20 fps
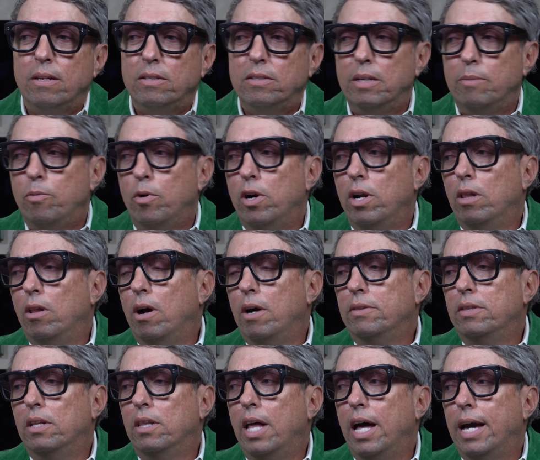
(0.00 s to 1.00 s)
somewhere along
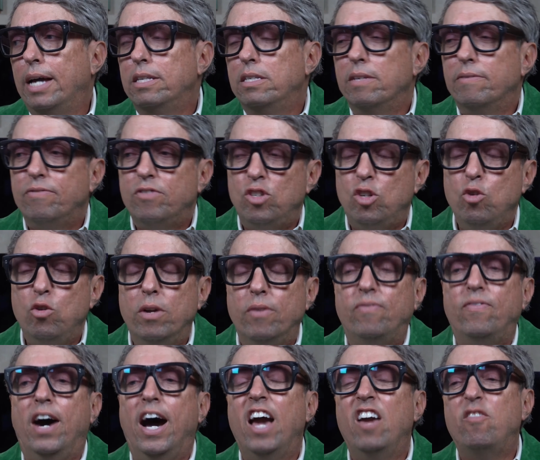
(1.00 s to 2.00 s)
the lines of 2 to
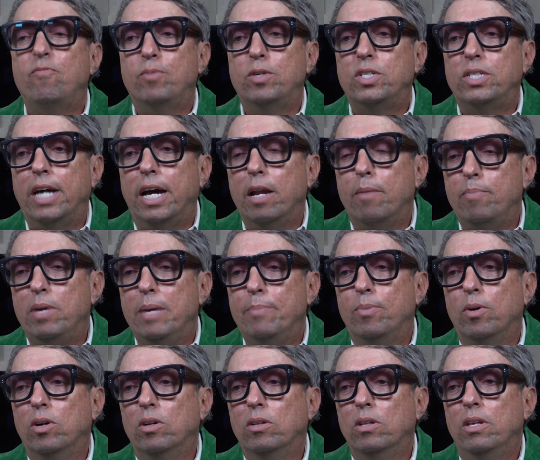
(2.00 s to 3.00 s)
5% of
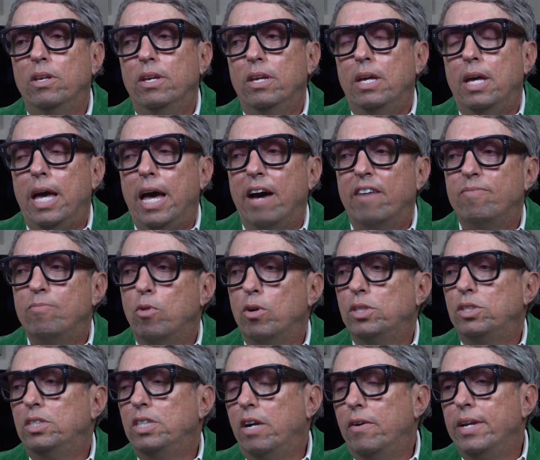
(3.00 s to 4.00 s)
people have more
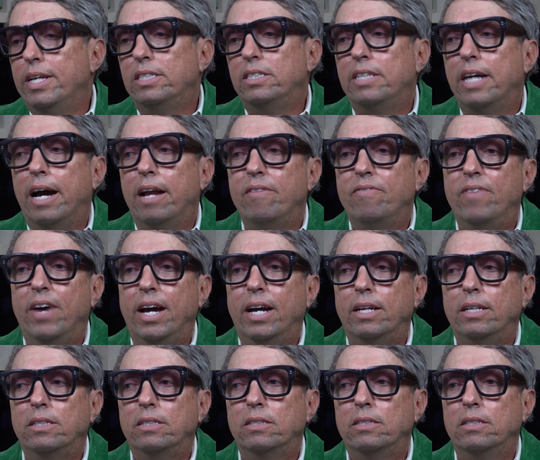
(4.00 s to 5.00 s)
serious side
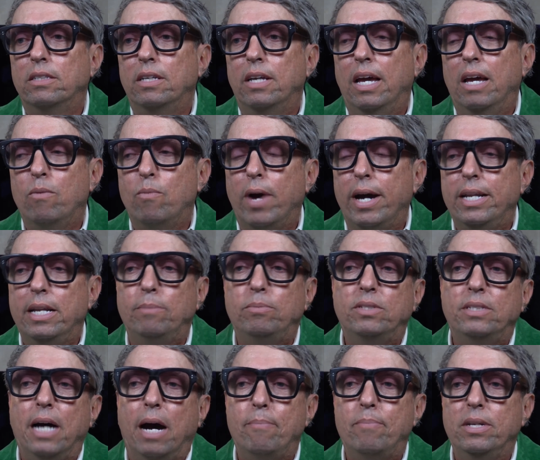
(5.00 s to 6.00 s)
effects and wind up
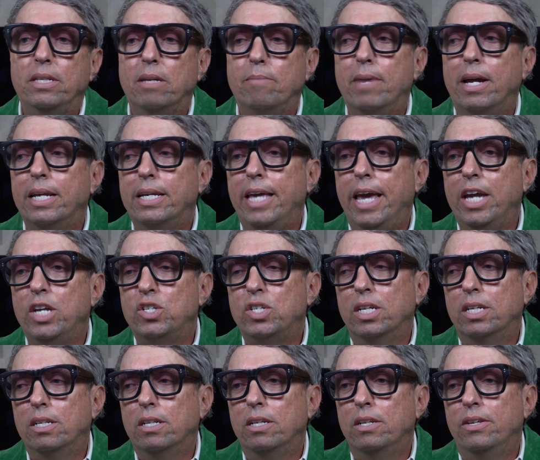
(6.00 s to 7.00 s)
stopping the
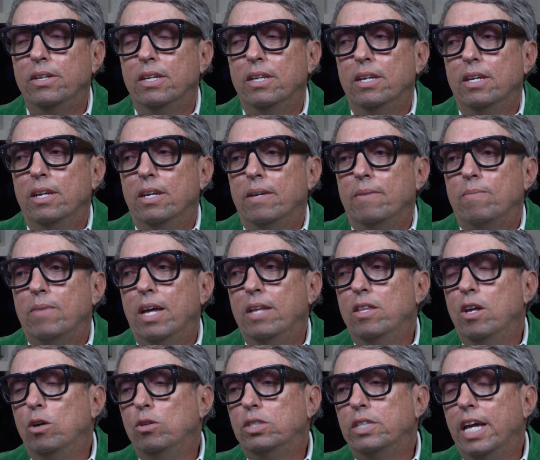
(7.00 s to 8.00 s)
medication. And
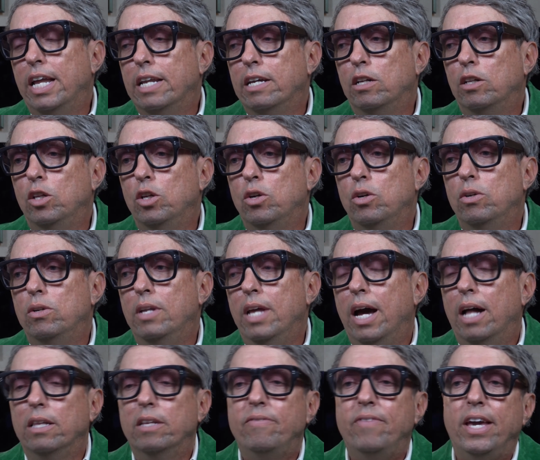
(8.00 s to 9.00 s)
those can include
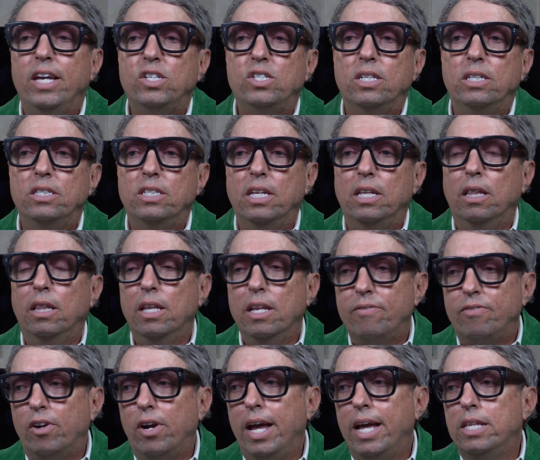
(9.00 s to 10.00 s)
elevations in
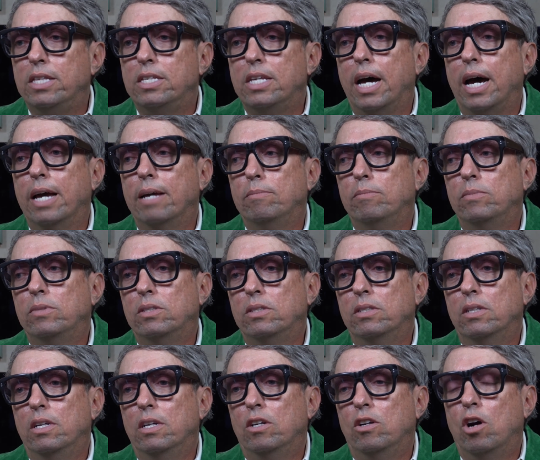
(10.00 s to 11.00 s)
liver enzymes
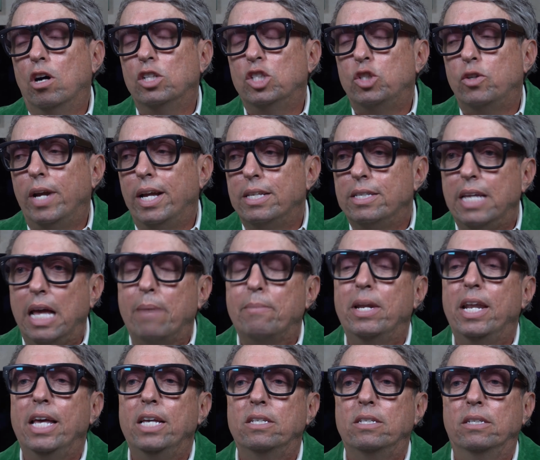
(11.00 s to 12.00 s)
called
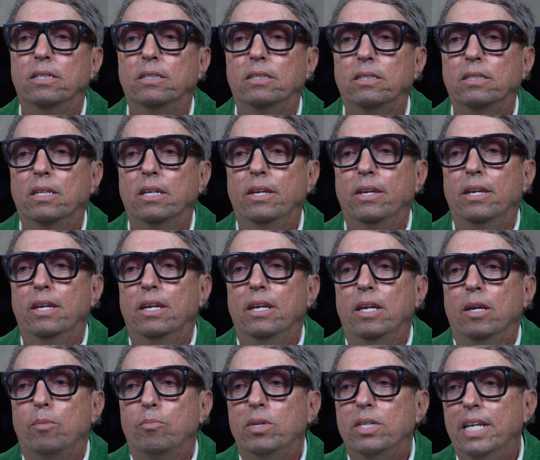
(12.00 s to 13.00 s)
transaminases.
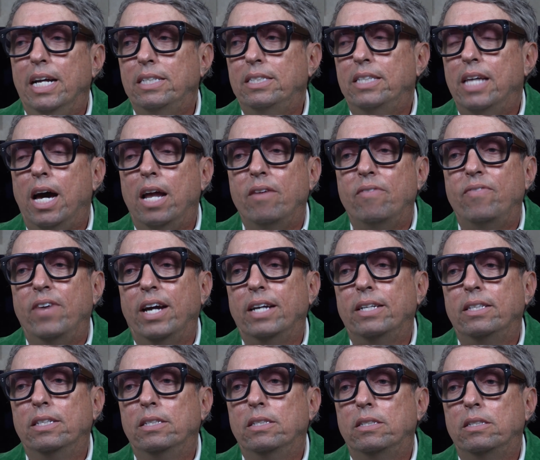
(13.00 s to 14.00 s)
But that side
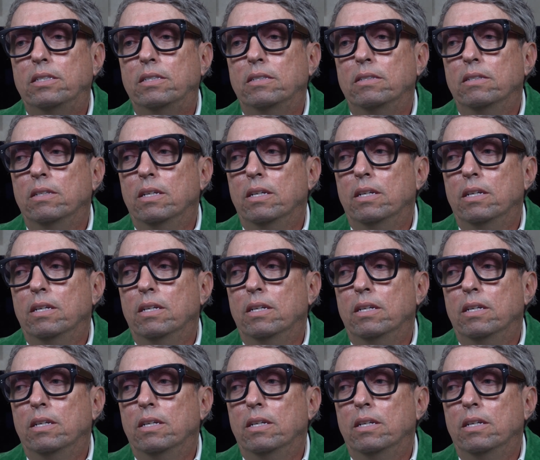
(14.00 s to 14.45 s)
effect is